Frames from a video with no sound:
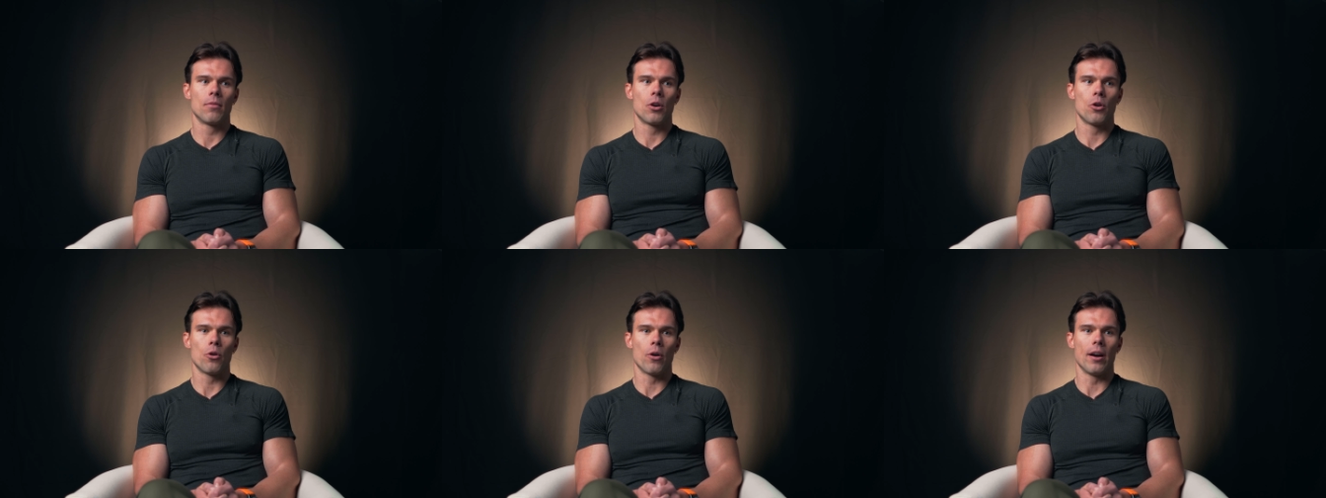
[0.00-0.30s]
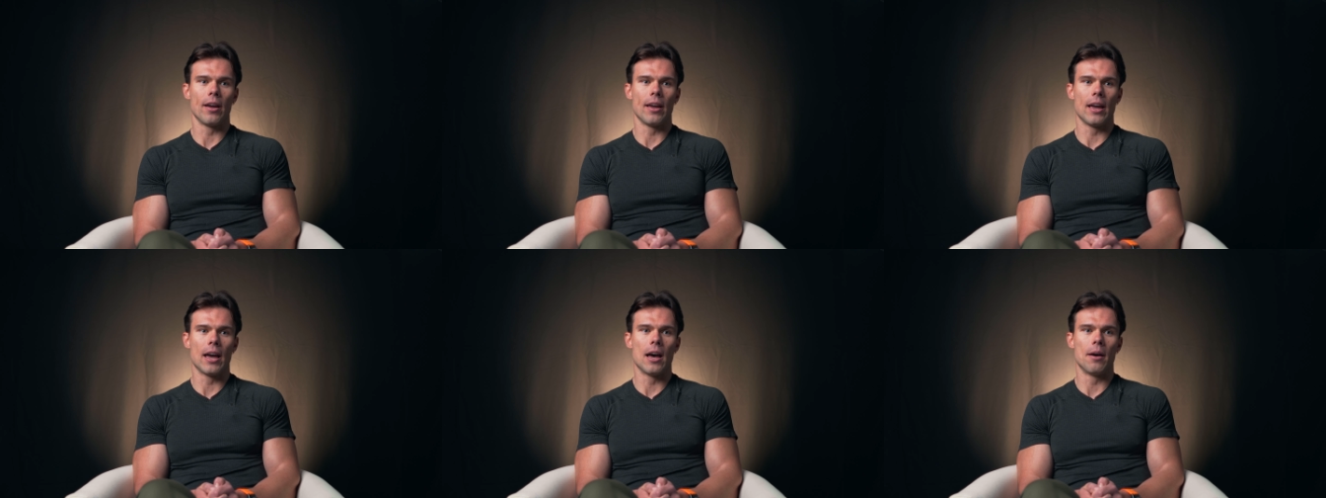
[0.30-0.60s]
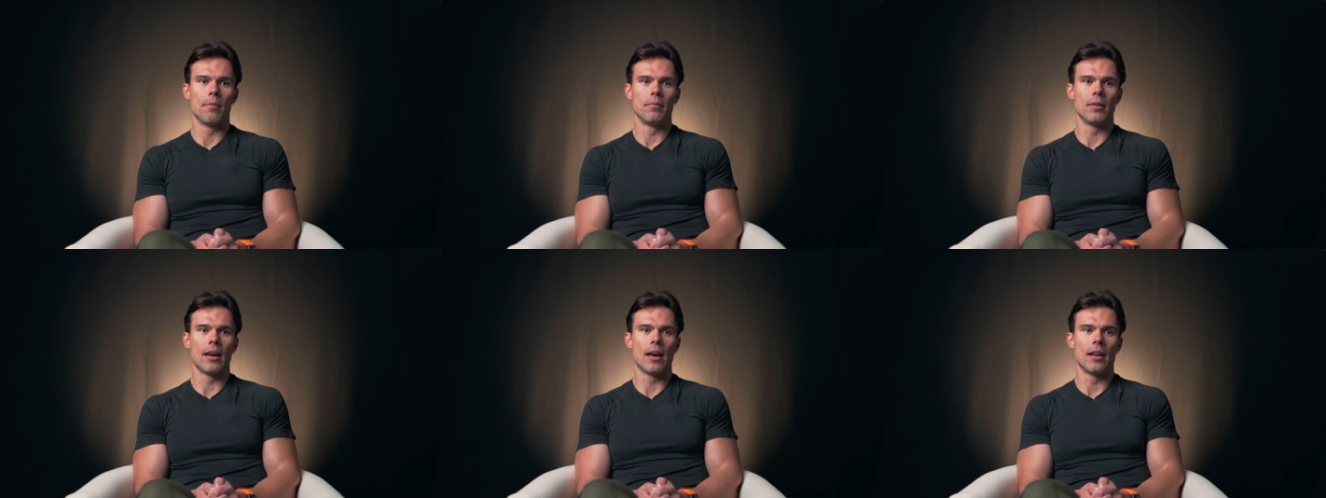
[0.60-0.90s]
who I
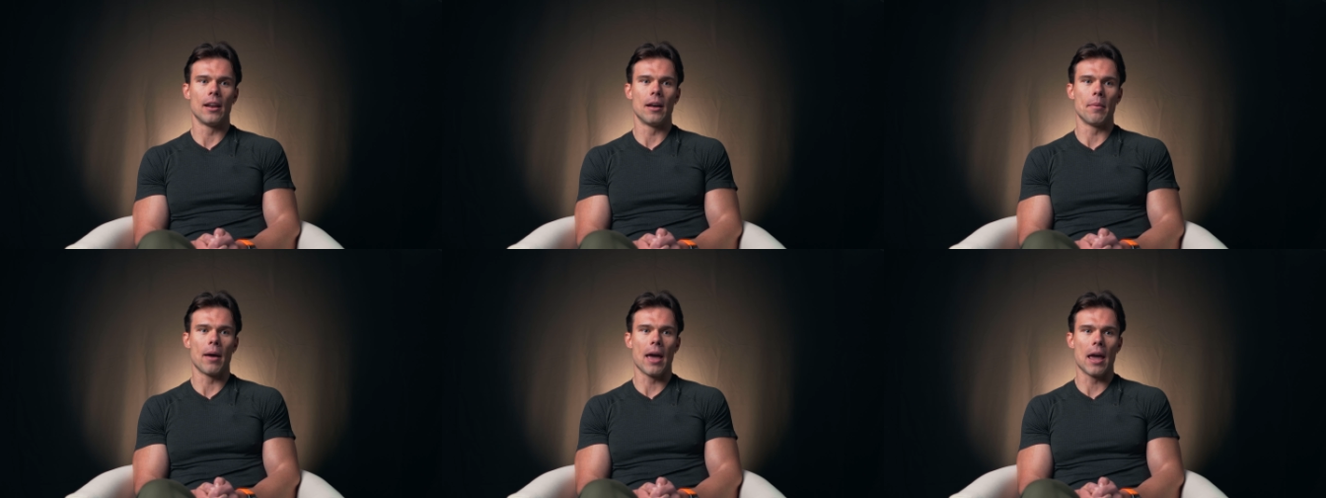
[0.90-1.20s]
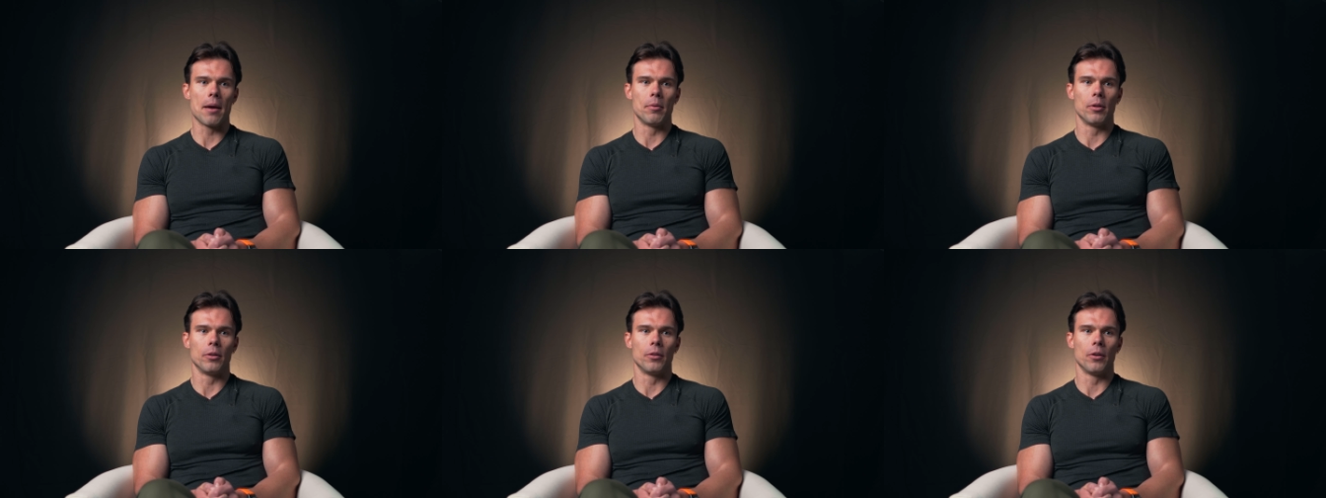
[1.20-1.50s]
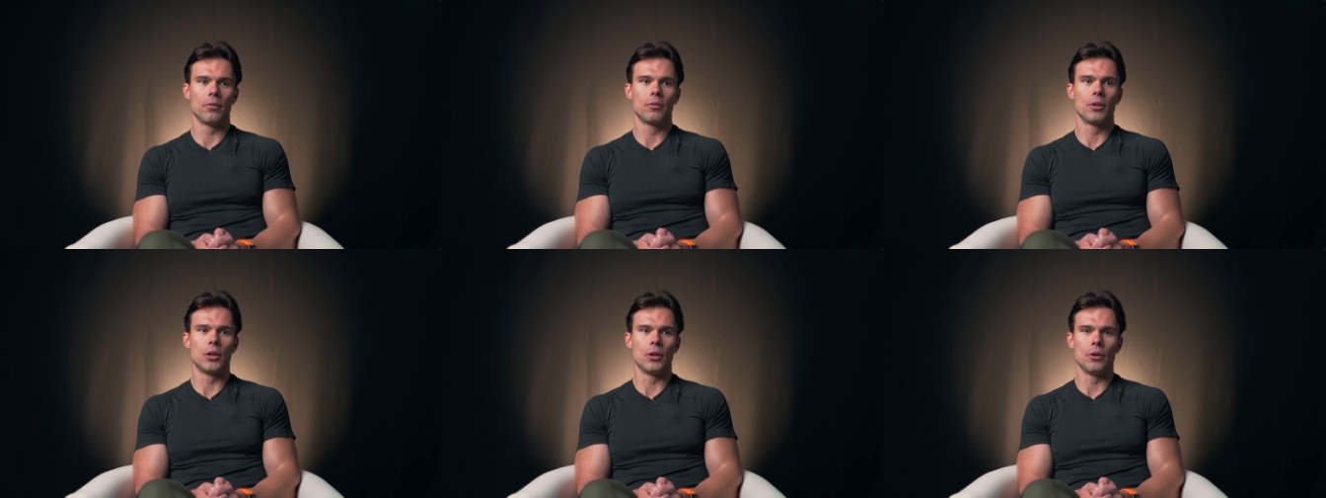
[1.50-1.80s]
am and I'm able
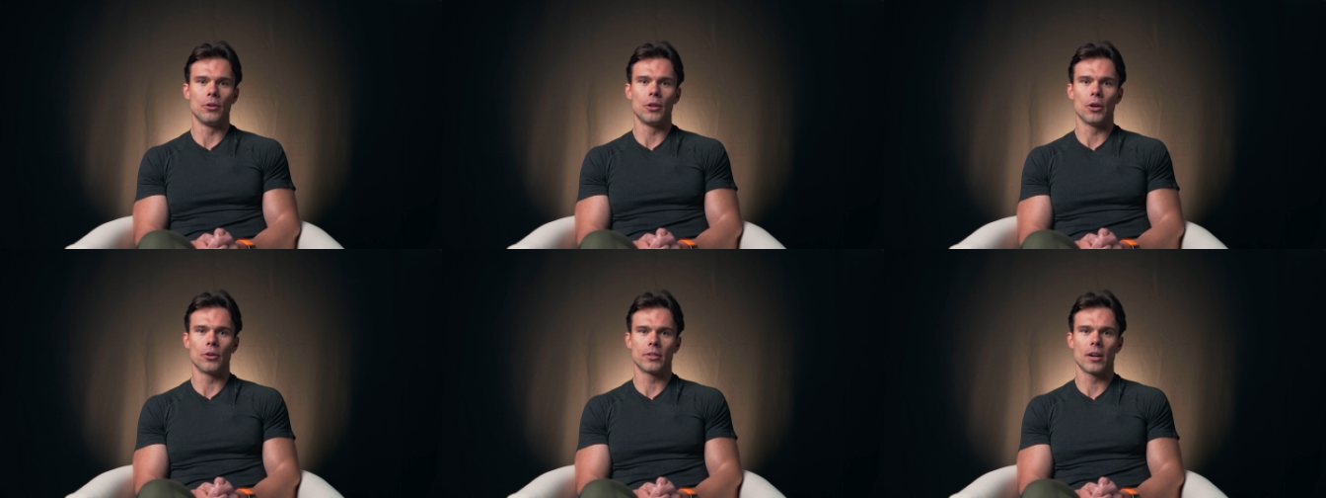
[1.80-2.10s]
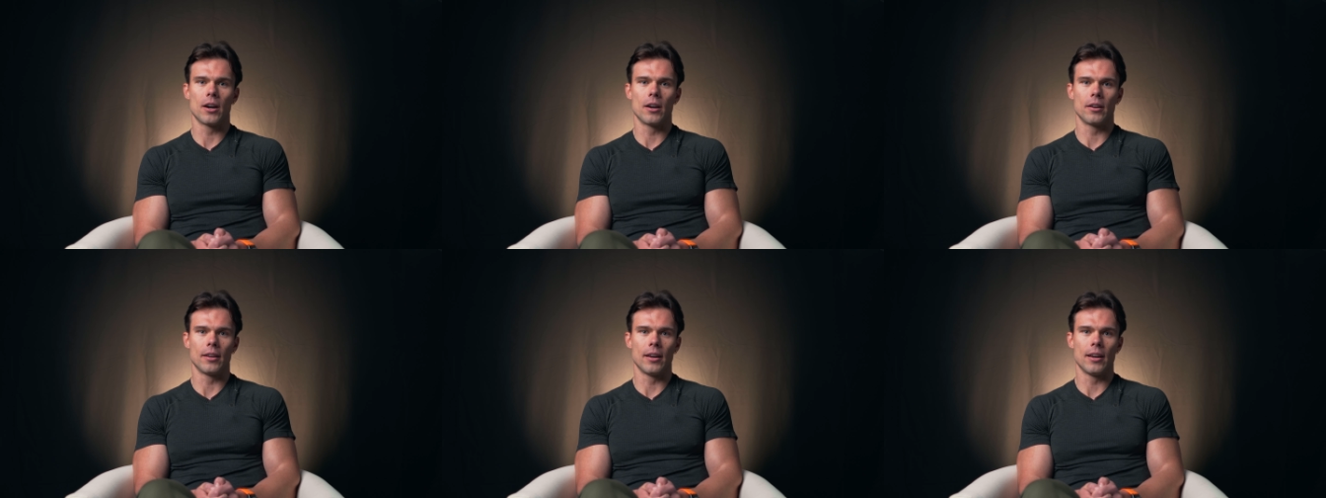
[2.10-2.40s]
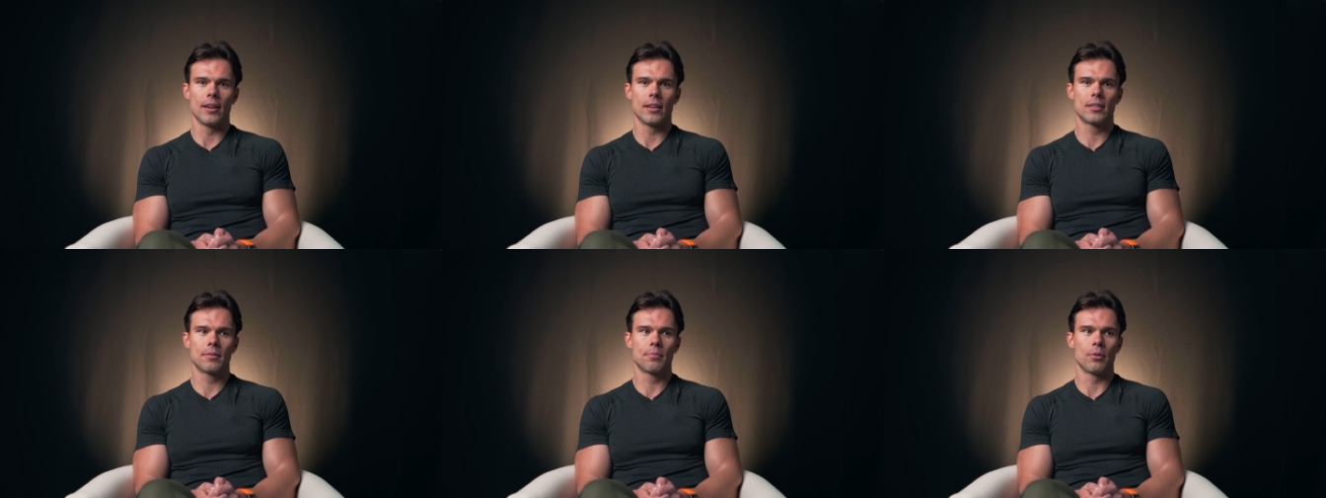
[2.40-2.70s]
to do those hard
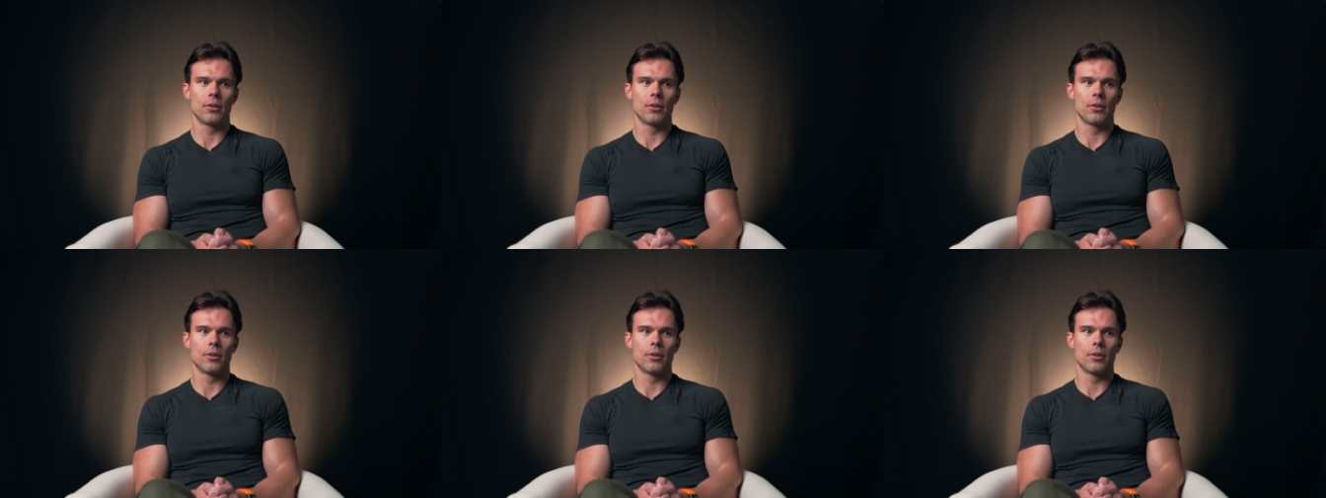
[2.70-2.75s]
things.